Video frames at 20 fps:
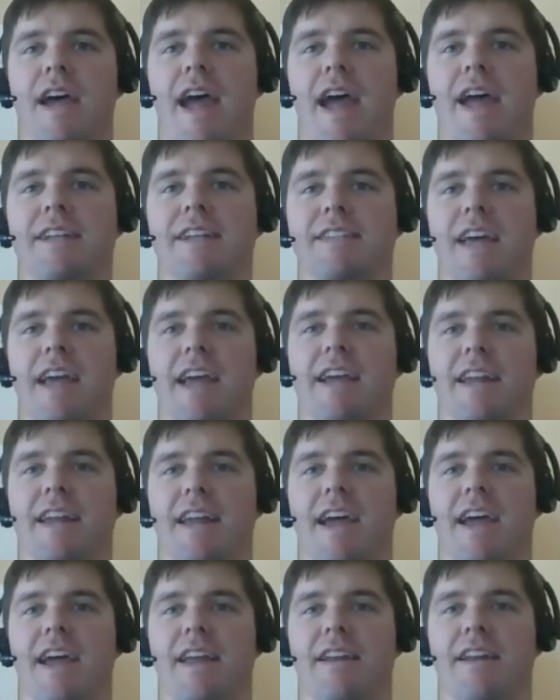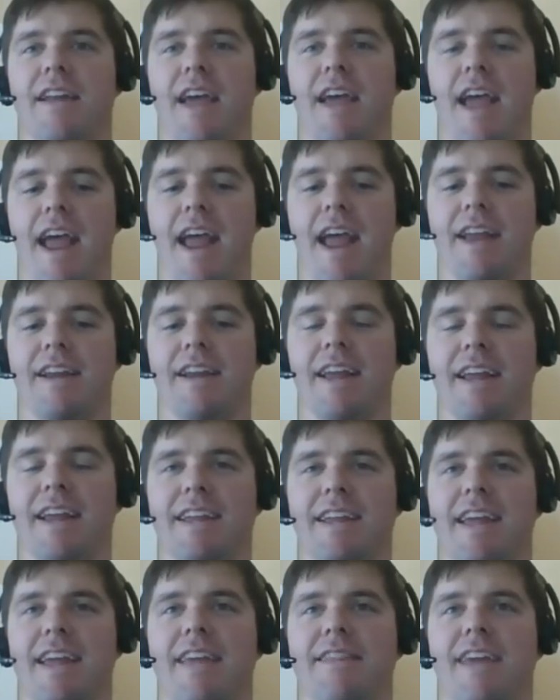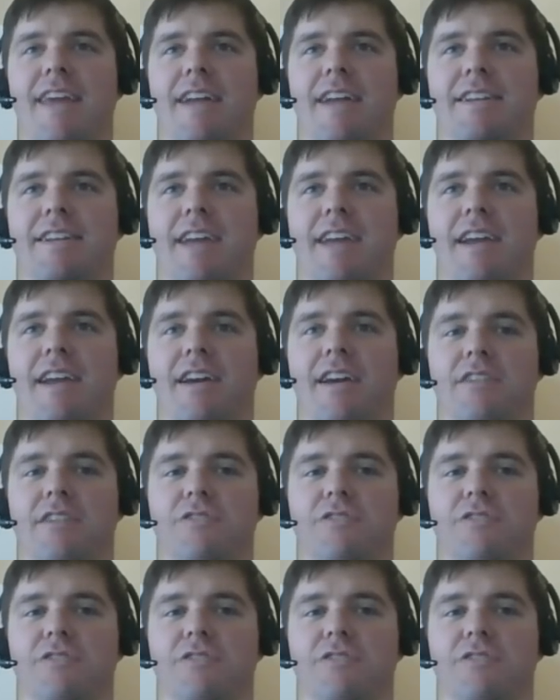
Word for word: and take it in and get that data.